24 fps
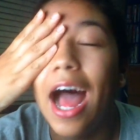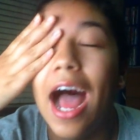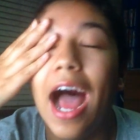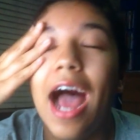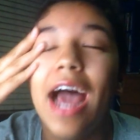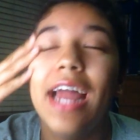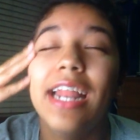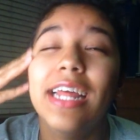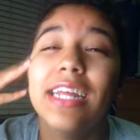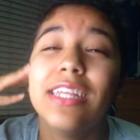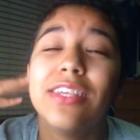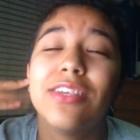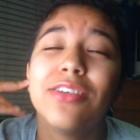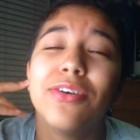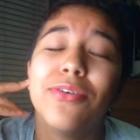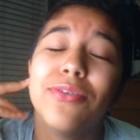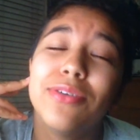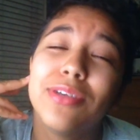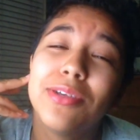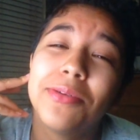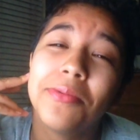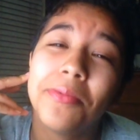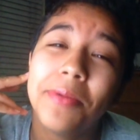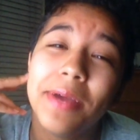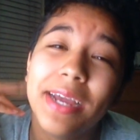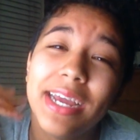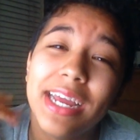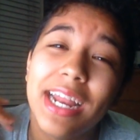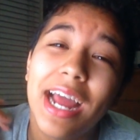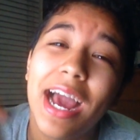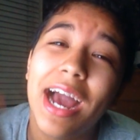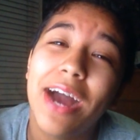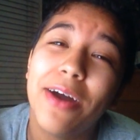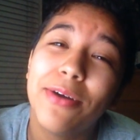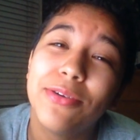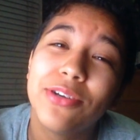And it's so sweet
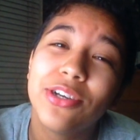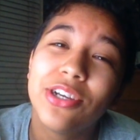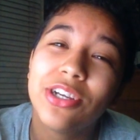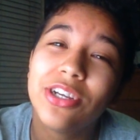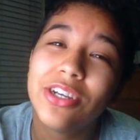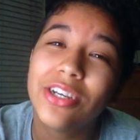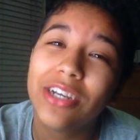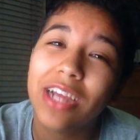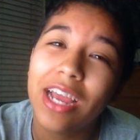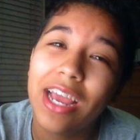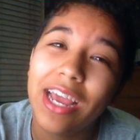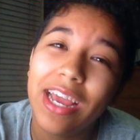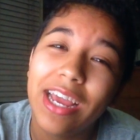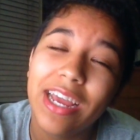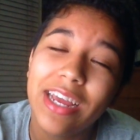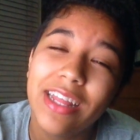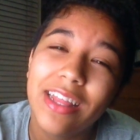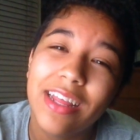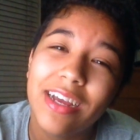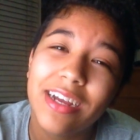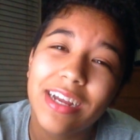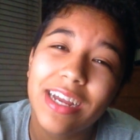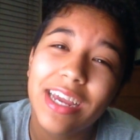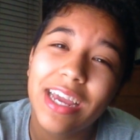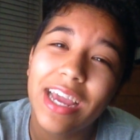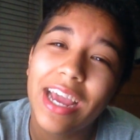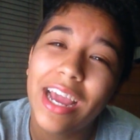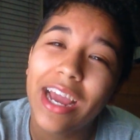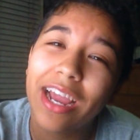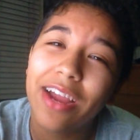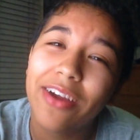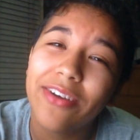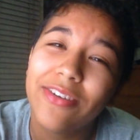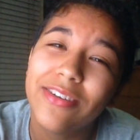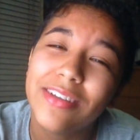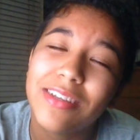how Shayla
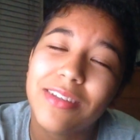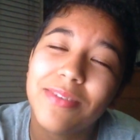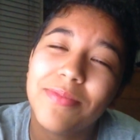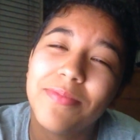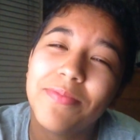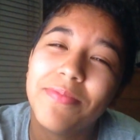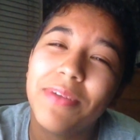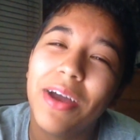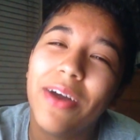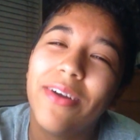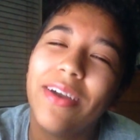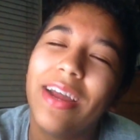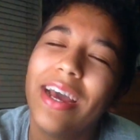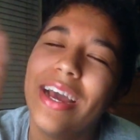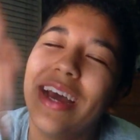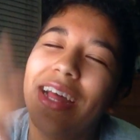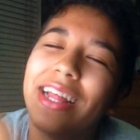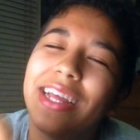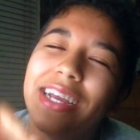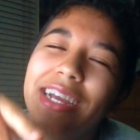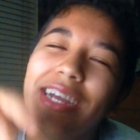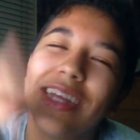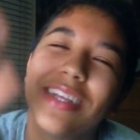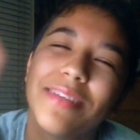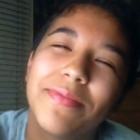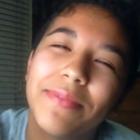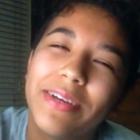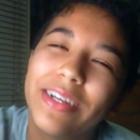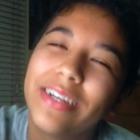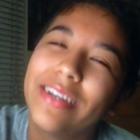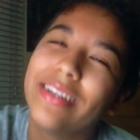cares about Ellie as much